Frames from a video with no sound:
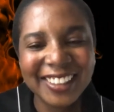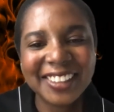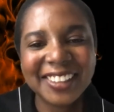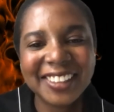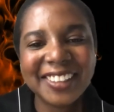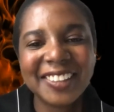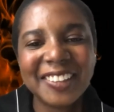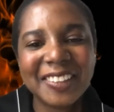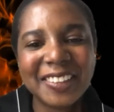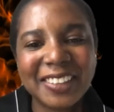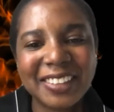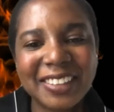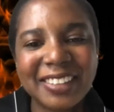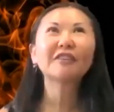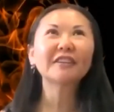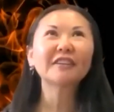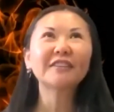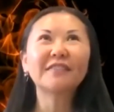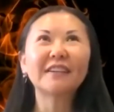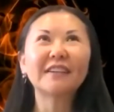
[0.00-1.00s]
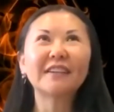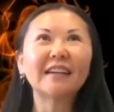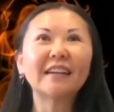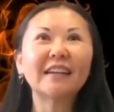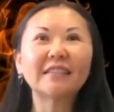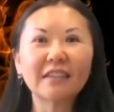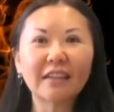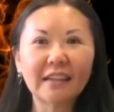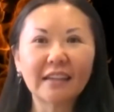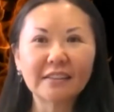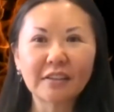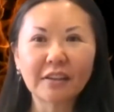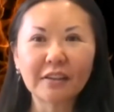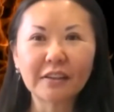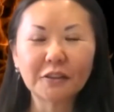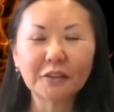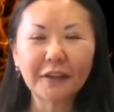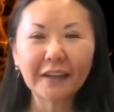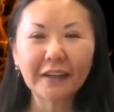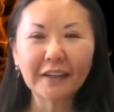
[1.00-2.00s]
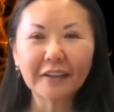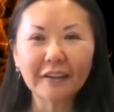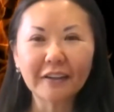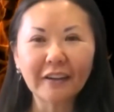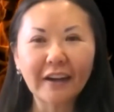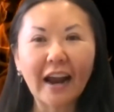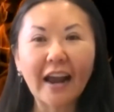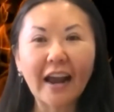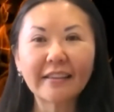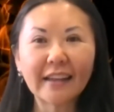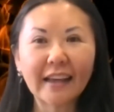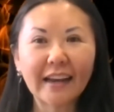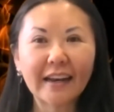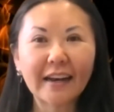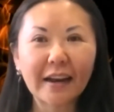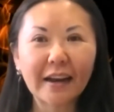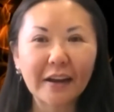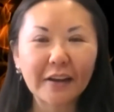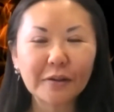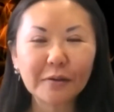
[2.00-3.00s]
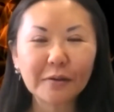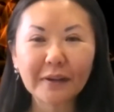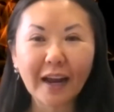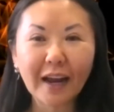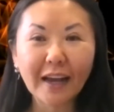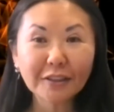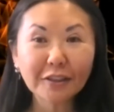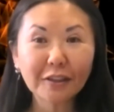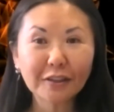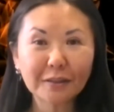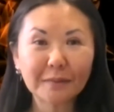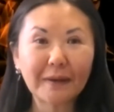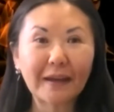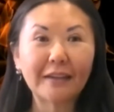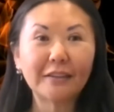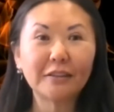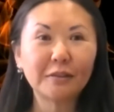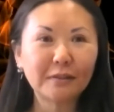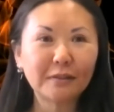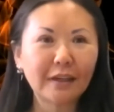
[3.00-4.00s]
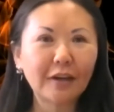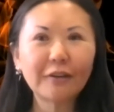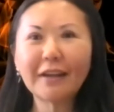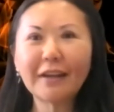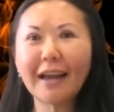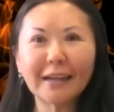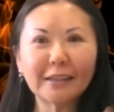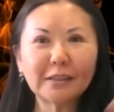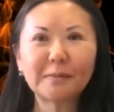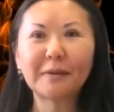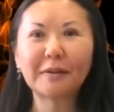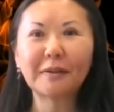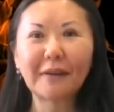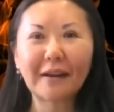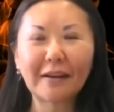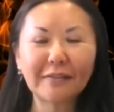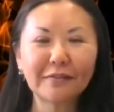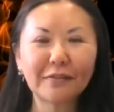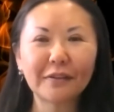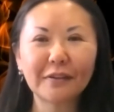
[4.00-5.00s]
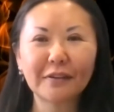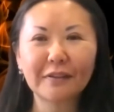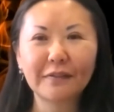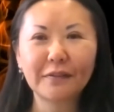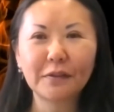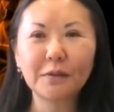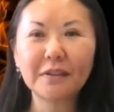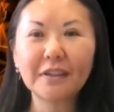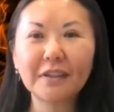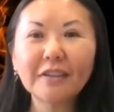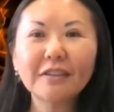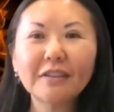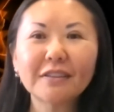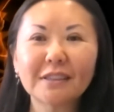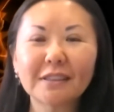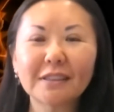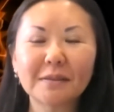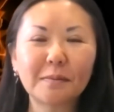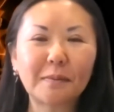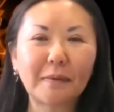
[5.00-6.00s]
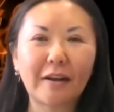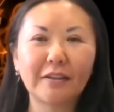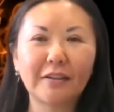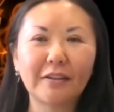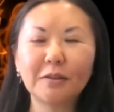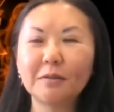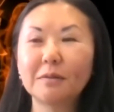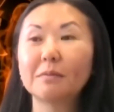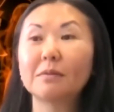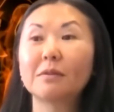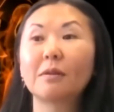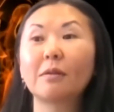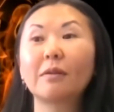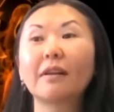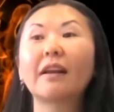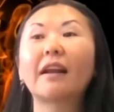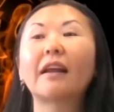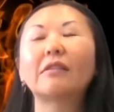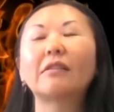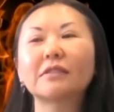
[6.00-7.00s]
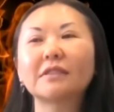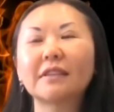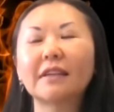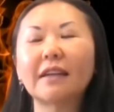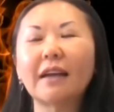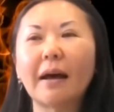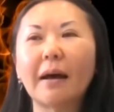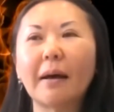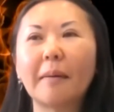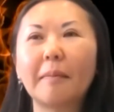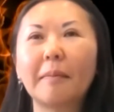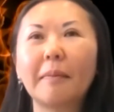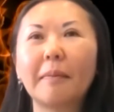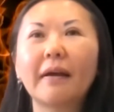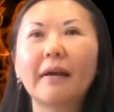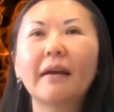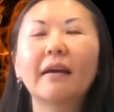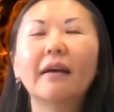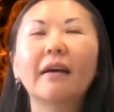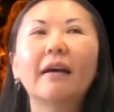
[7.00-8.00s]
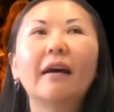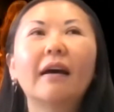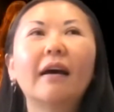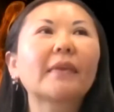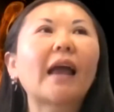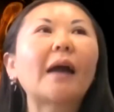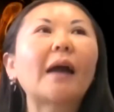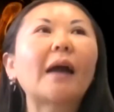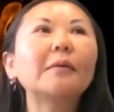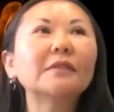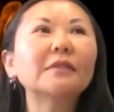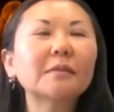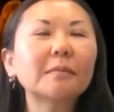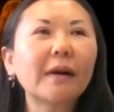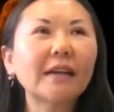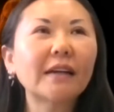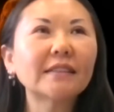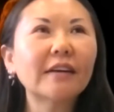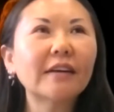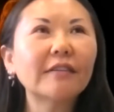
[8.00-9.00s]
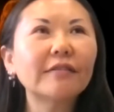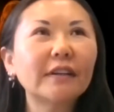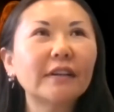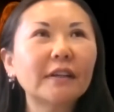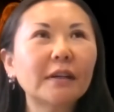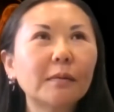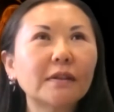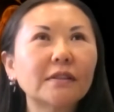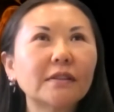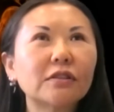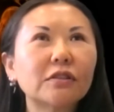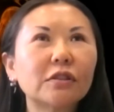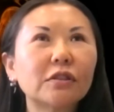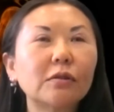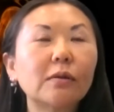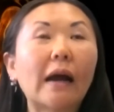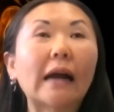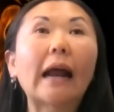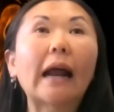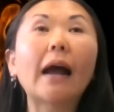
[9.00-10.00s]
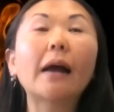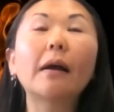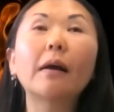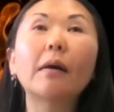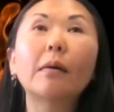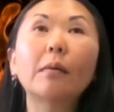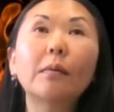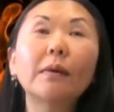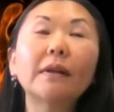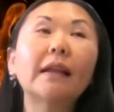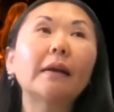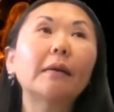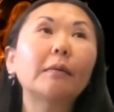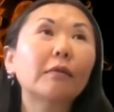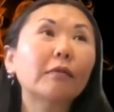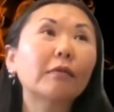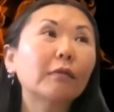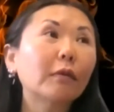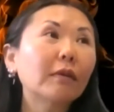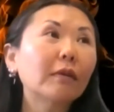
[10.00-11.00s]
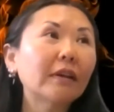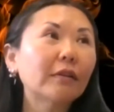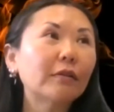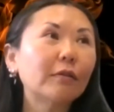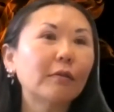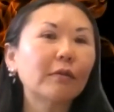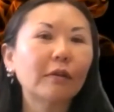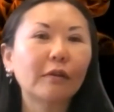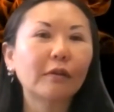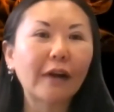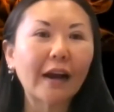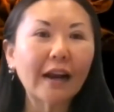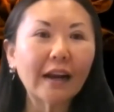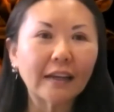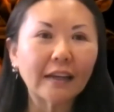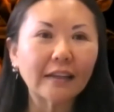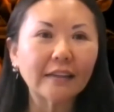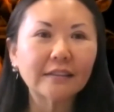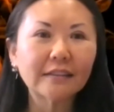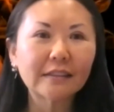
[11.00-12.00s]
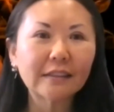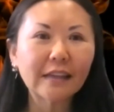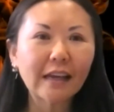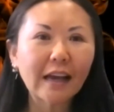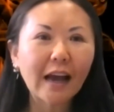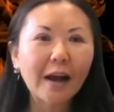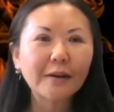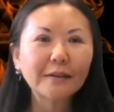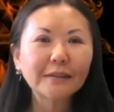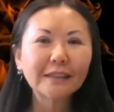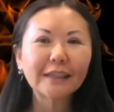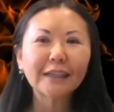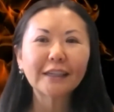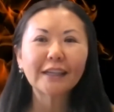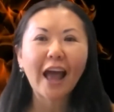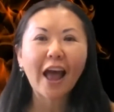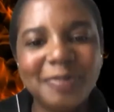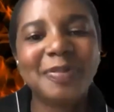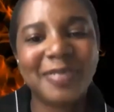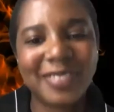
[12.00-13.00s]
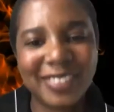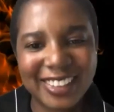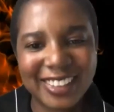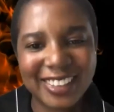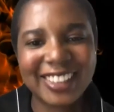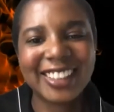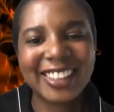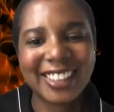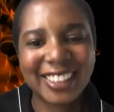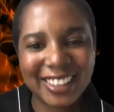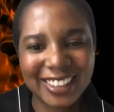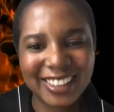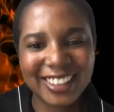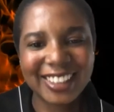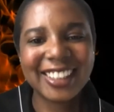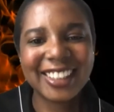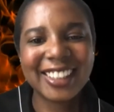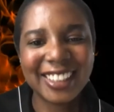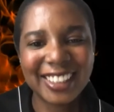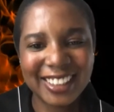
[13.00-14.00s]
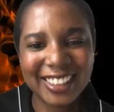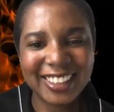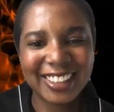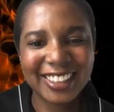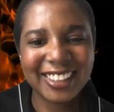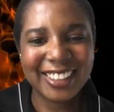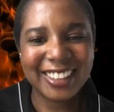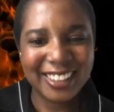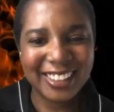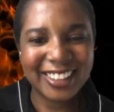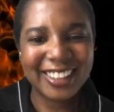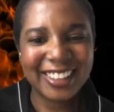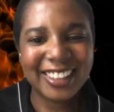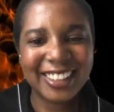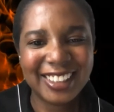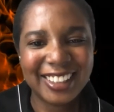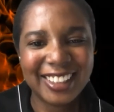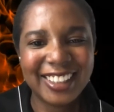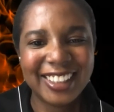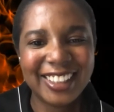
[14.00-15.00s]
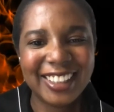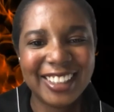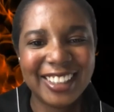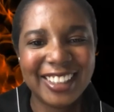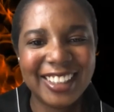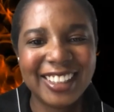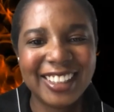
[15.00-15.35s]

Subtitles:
hadn't heard of it until I saw the trailer, and then you and I talked about it, and you said, "Oh yeah, it's been around for a few years. It's been on YouTube." So then I looked it up. I was surprised how funny it was too. And when they were rolling through the credits, I was like, "That's Isabella Rossellini."